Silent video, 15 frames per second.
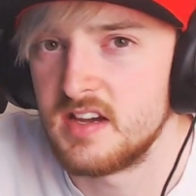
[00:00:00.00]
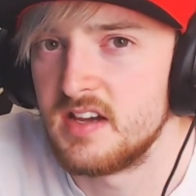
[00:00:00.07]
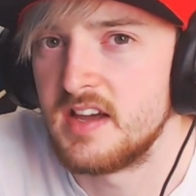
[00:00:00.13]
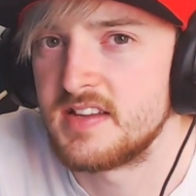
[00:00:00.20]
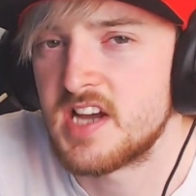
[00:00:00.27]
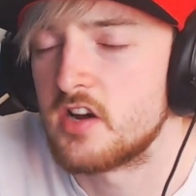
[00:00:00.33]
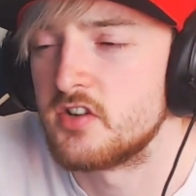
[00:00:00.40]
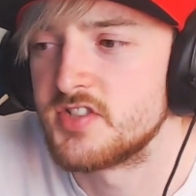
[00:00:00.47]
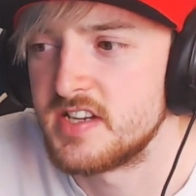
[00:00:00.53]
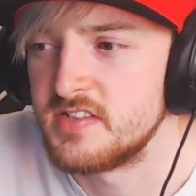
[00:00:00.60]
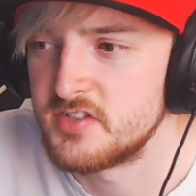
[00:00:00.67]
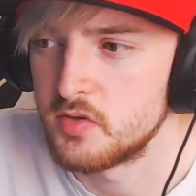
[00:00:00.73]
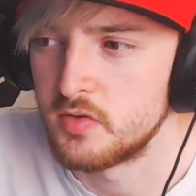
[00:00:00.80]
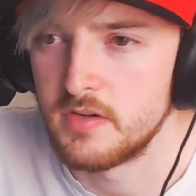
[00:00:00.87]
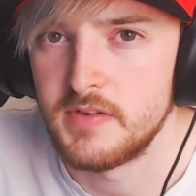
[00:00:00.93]
Attack on
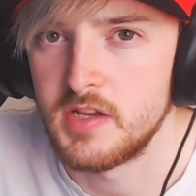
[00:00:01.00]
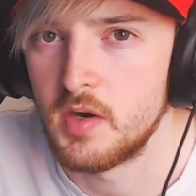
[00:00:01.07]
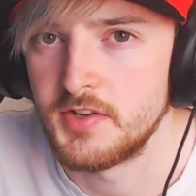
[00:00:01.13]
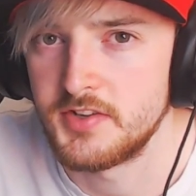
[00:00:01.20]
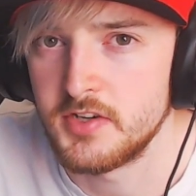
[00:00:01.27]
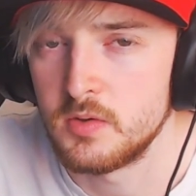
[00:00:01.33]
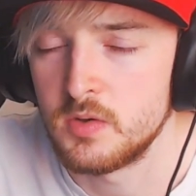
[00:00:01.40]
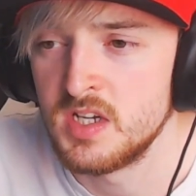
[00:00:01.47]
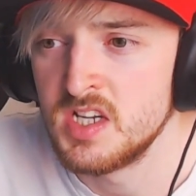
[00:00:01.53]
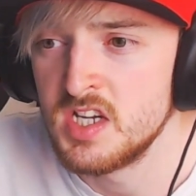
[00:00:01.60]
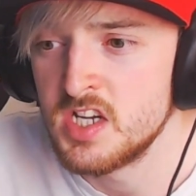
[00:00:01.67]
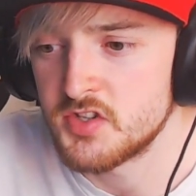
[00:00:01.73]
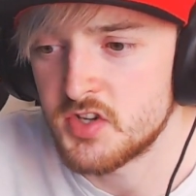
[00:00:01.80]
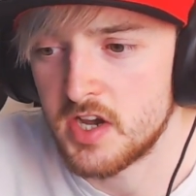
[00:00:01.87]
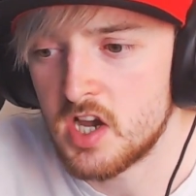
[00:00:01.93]
Titan's the only video I do.
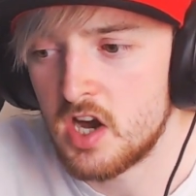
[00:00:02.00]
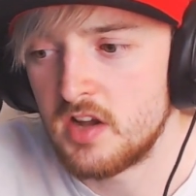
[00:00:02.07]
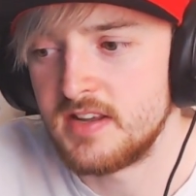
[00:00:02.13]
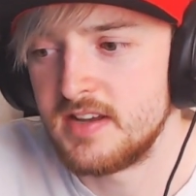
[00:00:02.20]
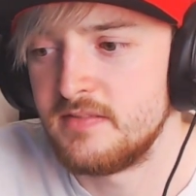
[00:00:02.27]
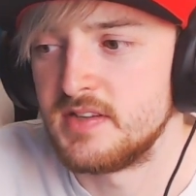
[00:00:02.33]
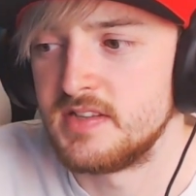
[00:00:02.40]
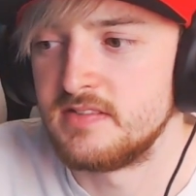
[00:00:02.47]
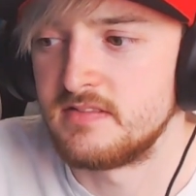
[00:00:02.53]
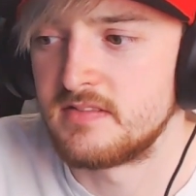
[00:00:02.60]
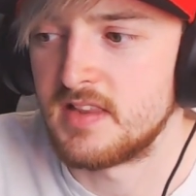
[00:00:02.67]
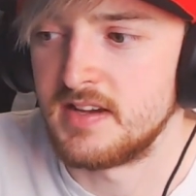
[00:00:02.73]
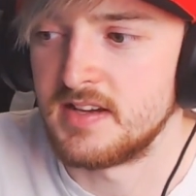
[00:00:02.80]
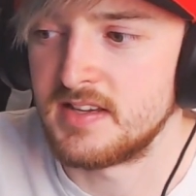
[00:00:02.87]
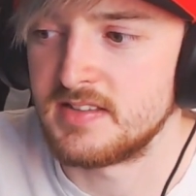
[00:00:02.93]
So I can't even,
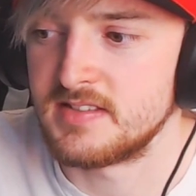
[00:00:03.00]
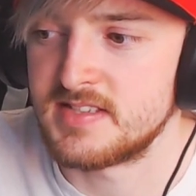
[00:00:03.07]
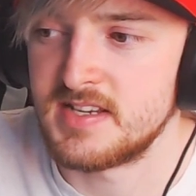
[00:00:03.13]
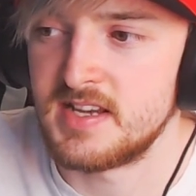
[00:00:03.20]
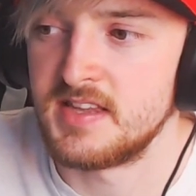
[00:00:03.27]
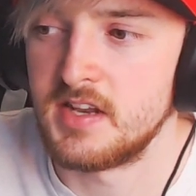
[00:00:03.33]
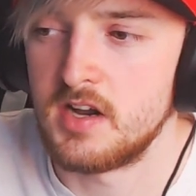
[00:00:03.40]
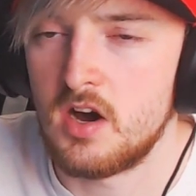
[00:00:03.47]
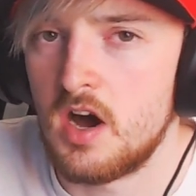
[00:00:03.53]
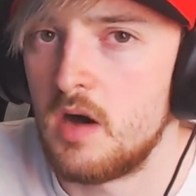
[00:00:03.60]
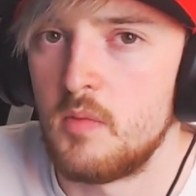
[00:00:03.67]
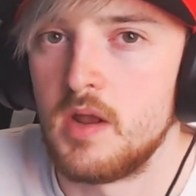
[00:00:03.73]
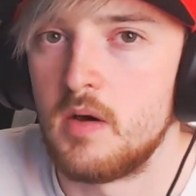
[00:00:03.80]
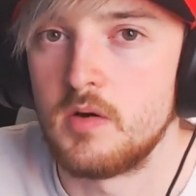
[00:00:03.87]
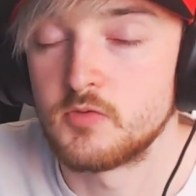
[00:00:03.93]
like, say that, oh,
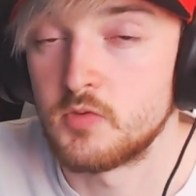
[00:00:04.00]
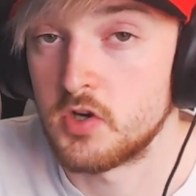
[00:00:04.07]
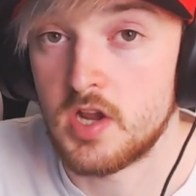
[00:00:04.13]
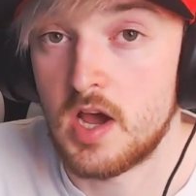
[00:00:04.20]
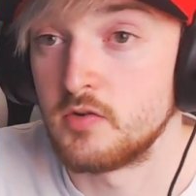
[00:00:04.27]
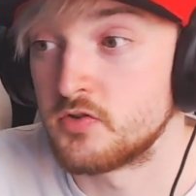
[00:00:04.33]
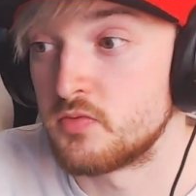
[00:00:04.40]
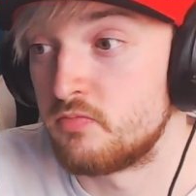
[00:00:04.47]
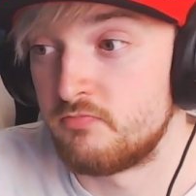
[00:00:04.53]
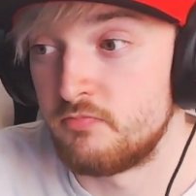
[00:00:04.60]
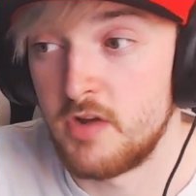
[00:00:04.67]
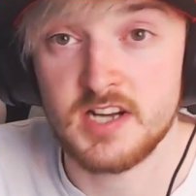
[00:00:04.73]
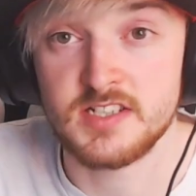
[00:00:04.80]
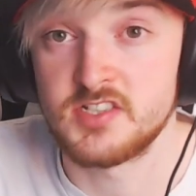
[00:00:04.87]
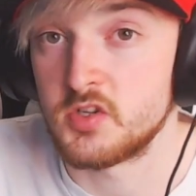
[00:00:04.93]
when I was
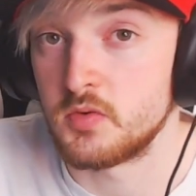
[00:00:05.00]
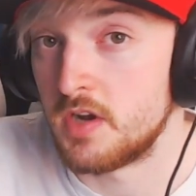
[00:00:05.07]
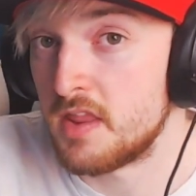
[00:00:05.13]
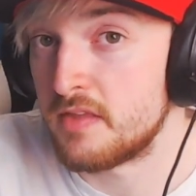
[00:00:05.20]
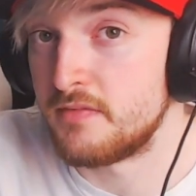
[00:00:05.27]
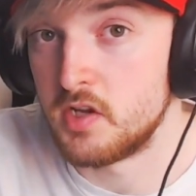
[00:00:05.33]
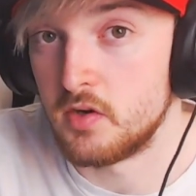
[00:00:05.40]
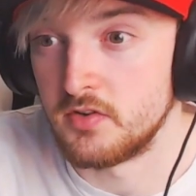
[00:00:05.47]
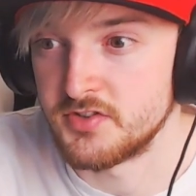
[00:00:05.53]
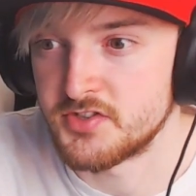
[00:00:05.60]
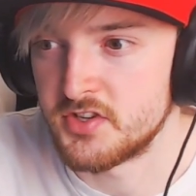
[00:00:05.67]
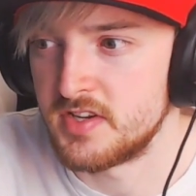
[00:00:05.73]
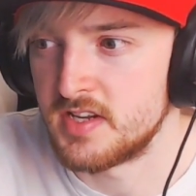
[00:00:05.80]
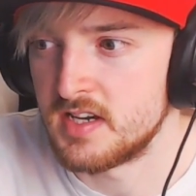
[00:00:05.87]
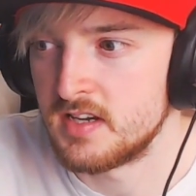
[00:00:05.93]
reacting to another video on
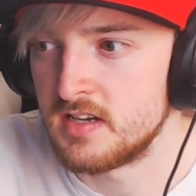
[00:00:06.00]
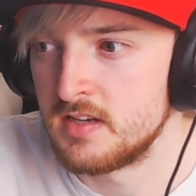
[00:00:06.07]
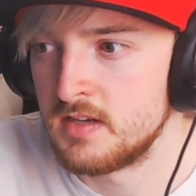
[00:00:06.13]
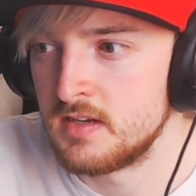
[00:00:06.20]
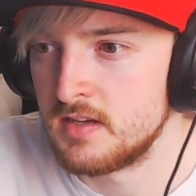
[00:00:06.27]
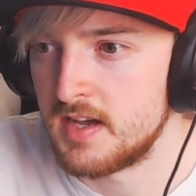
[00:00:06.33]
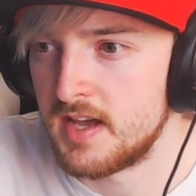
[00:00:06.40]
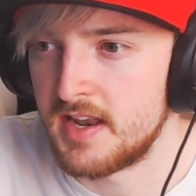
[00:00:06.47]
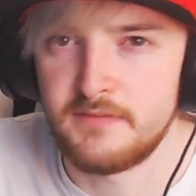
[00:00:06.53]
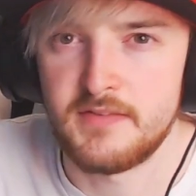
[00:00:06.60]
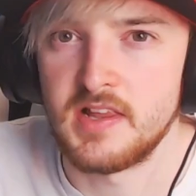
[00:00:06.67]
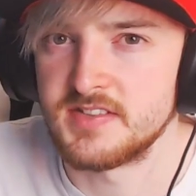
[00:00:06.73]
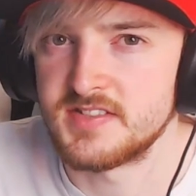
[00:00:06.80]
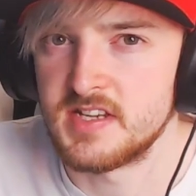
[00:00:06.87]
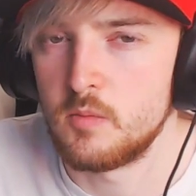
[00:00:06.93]
Sunday and I
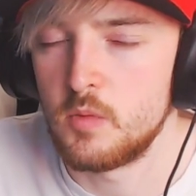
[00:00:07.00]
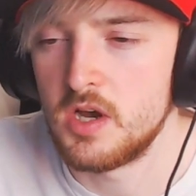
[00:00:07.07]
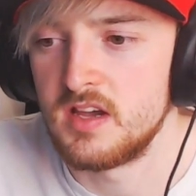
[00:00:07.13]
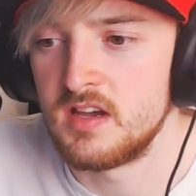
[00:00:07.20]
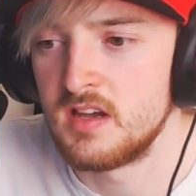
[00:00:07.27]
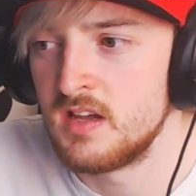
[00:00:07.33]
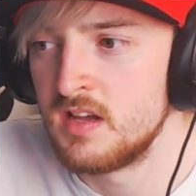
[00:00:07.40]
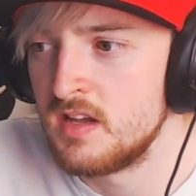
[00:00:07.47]
felt the same way.